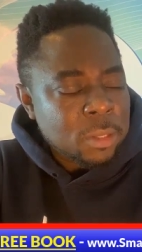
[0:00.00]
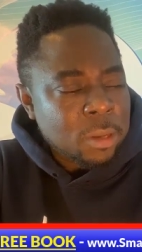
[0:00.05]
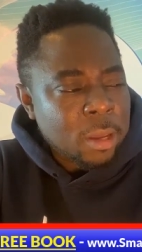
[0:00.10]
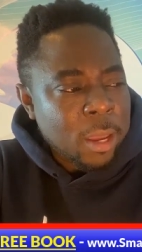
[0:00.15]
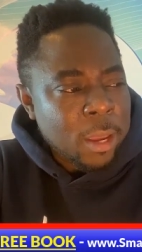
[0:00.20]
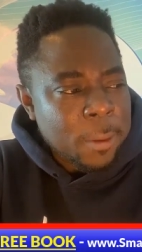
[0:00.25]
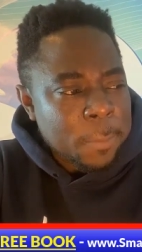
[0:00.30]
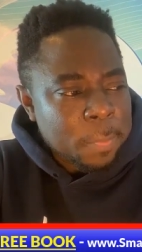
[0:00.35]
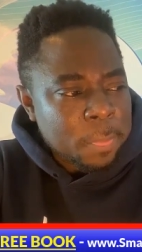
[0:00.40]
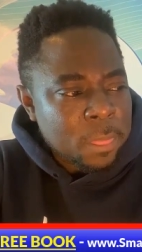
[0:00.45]

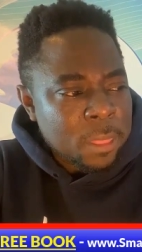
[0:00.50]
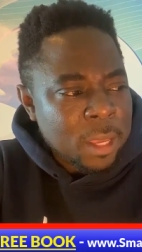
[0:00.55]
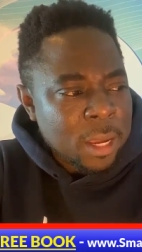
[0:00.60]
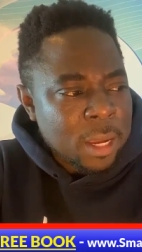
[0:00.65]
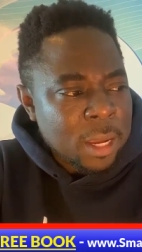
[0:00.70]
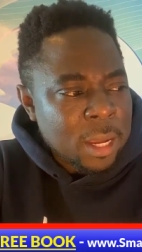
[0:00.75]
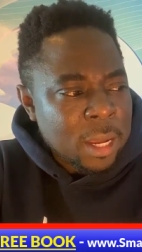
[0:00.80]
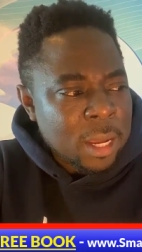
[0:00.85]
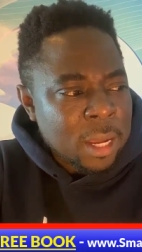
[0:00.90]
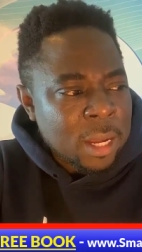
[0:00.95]
okay,
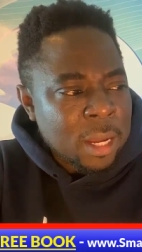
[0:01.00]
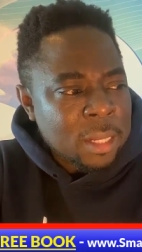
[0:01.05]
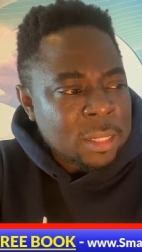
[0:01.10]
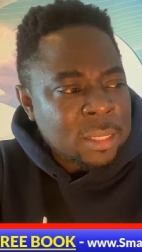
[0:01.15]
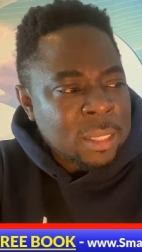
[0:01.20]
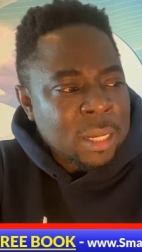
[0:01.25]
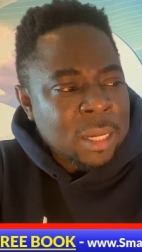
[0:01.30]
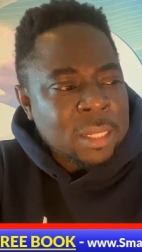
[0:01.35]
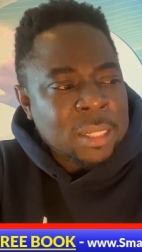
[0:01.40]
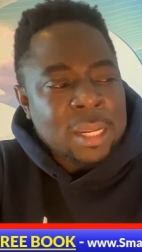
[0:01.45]

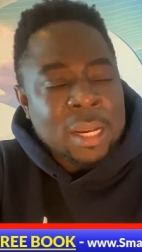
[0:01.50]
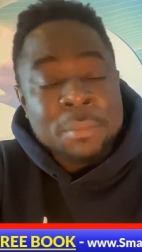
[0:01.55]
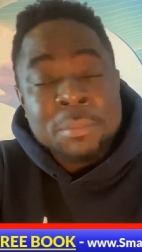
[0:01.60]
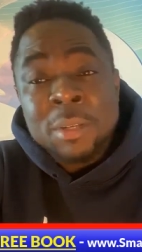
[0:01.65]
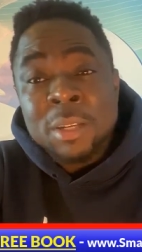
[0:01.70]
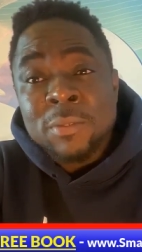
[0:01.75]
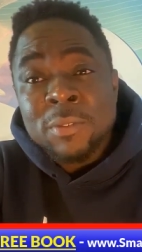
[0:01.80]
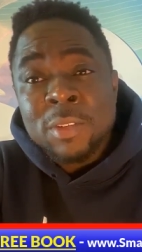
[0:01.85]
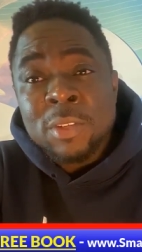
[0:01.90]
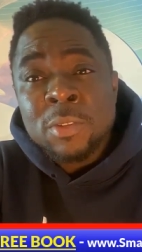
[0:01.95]
that I'm
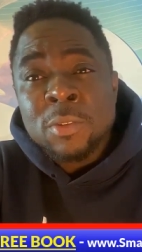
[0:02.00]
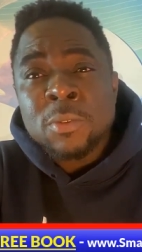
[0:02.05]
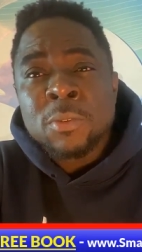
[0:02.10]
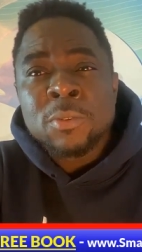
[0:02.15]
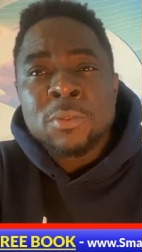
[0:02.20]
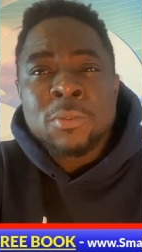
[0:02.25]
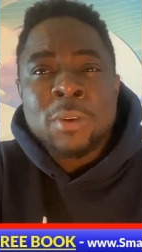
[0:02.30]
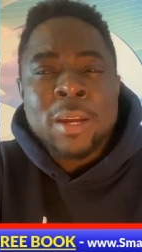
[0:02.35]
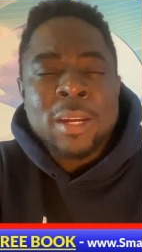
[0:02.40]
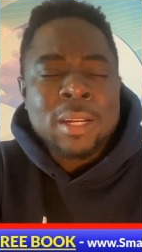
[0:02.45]
giving
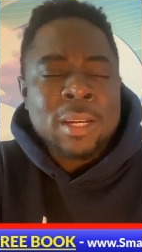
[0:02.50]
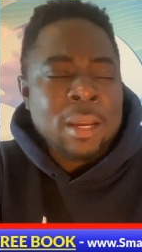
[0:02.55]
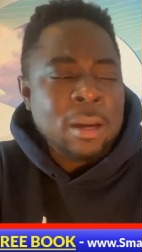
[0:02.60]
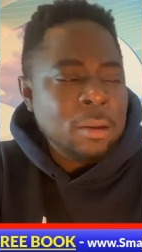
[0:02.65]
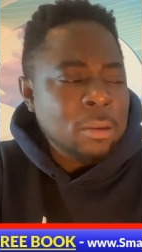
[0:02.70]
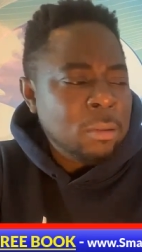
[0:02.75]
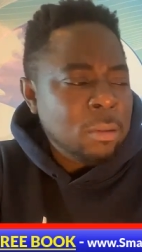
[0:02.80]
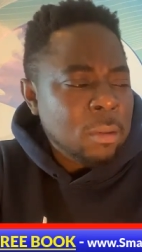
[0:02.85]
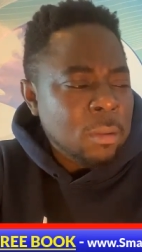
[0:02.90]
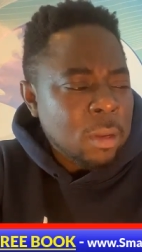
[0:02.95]
you right
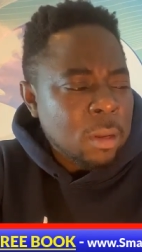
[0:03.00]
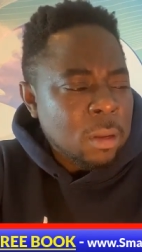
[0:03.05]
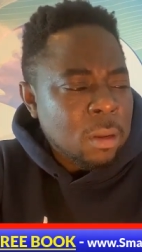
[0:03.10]
now.